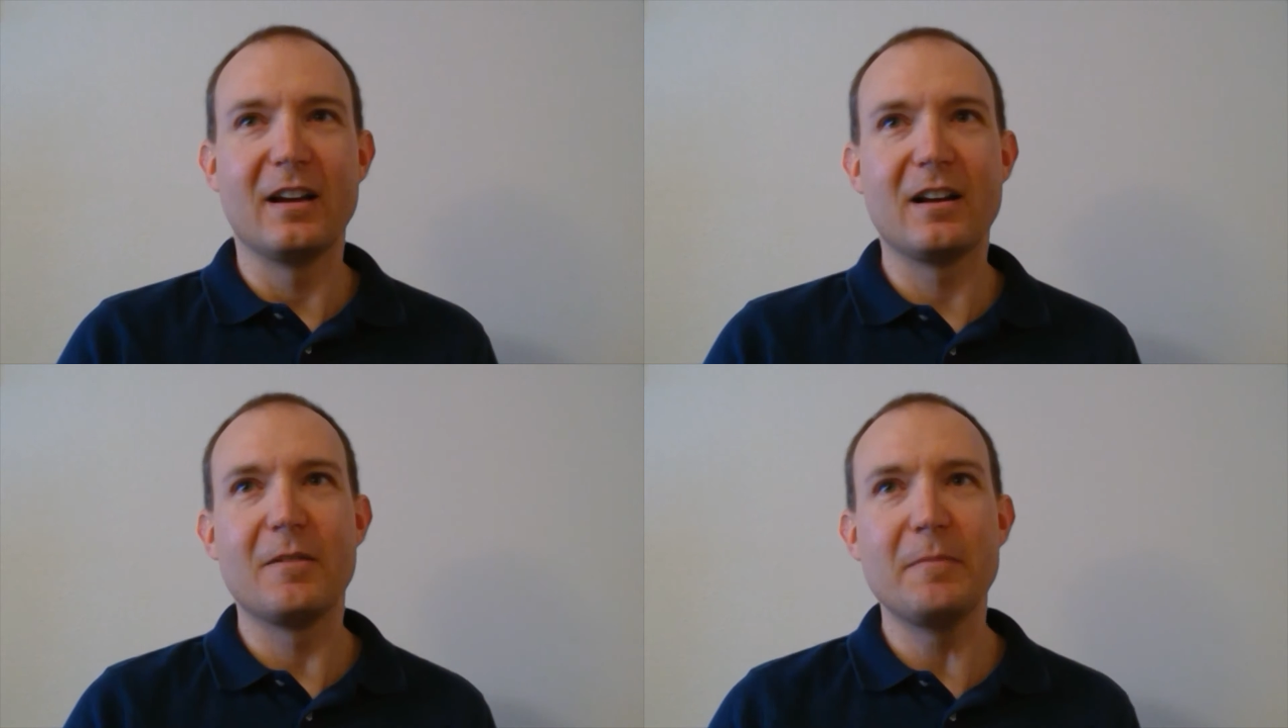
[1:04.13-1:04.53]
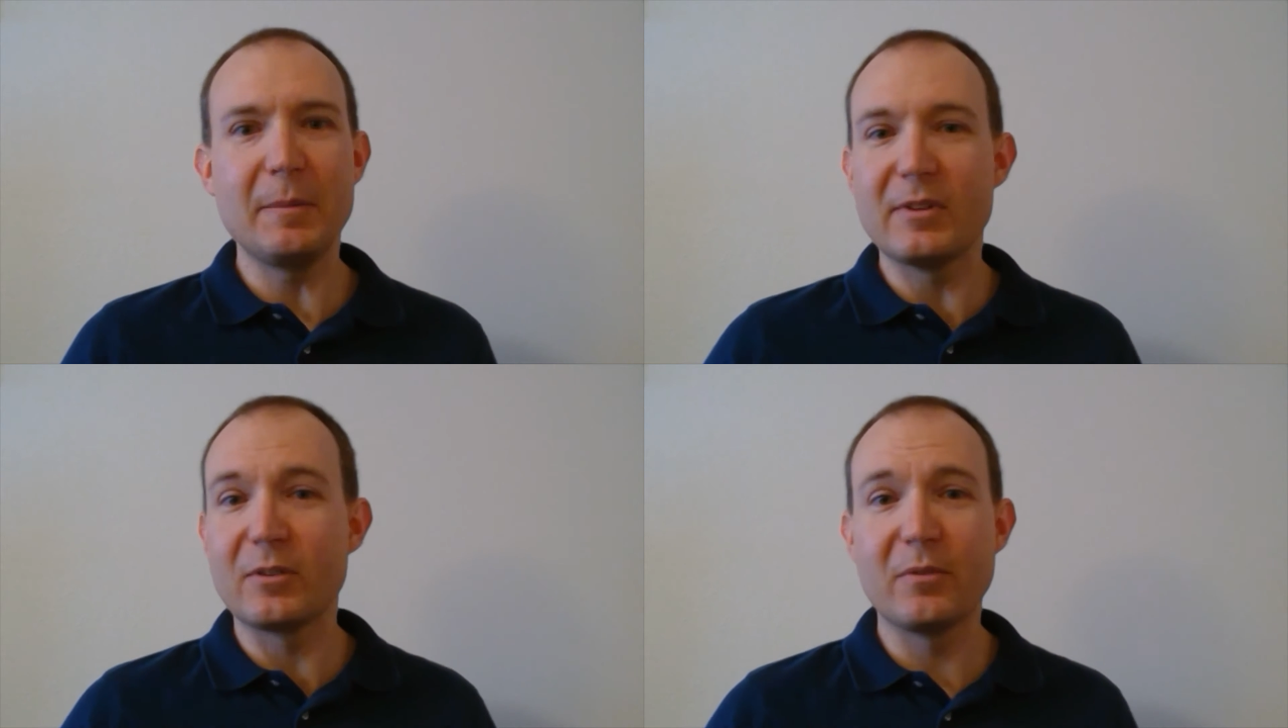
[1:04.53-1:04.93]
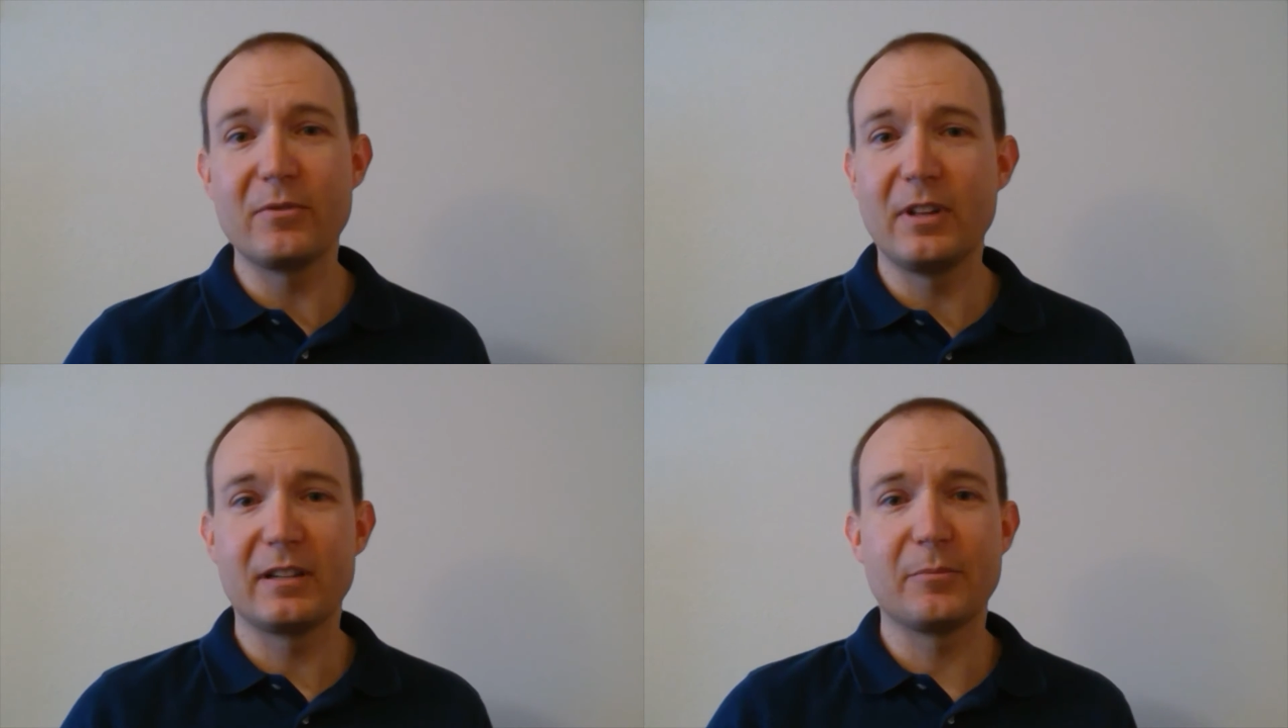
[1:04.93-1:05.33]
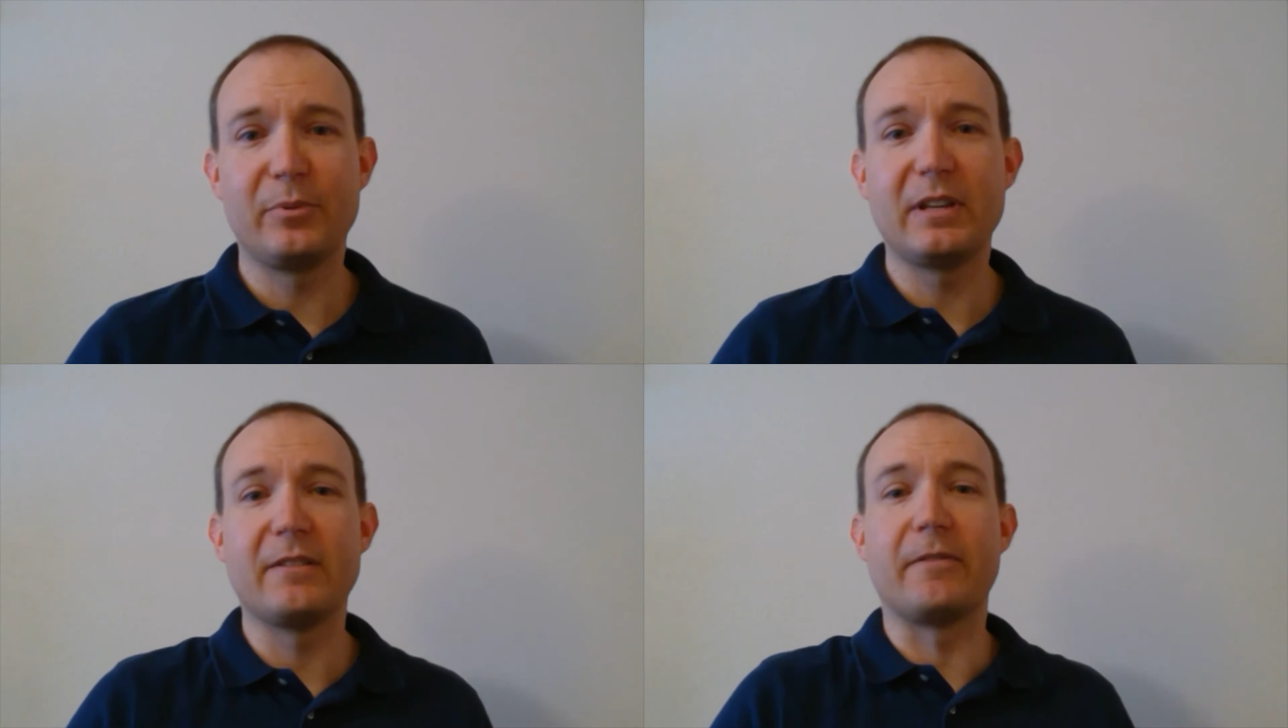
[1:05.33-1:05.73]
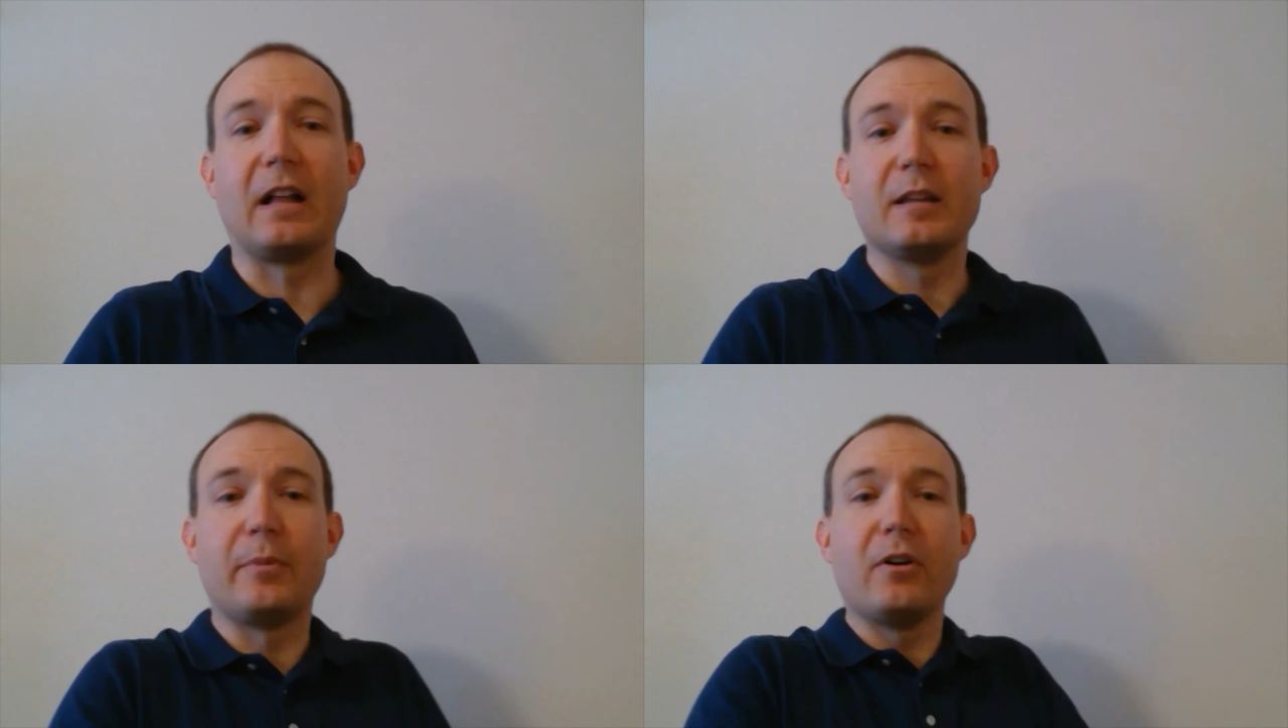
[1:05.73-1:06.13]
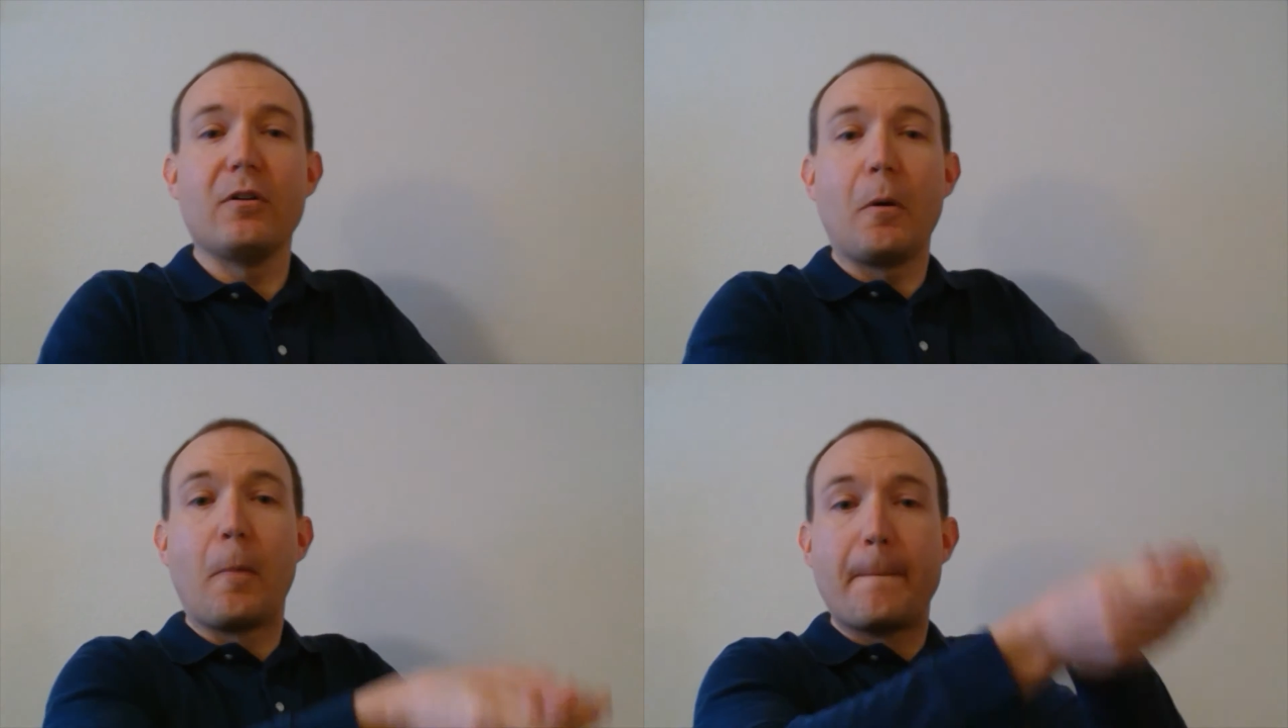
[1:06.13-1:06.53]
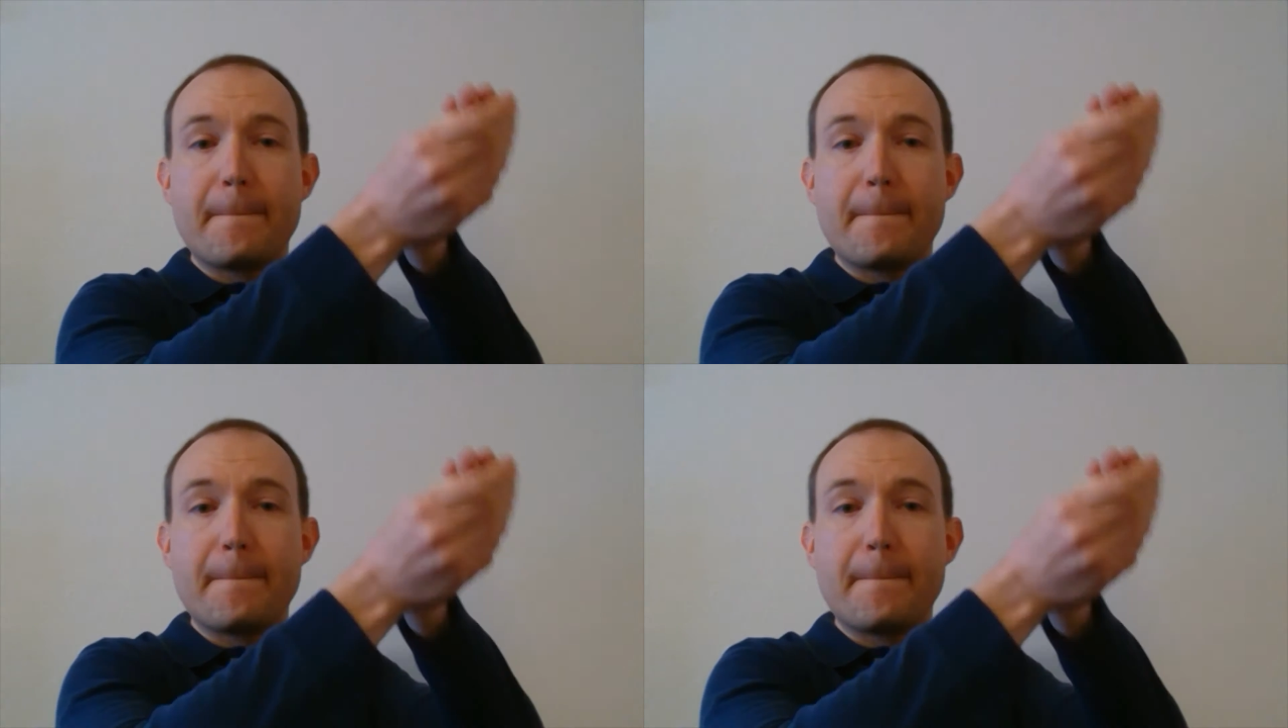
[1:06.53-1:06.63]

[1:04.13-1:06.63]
Maybe some of you like to play volleyball.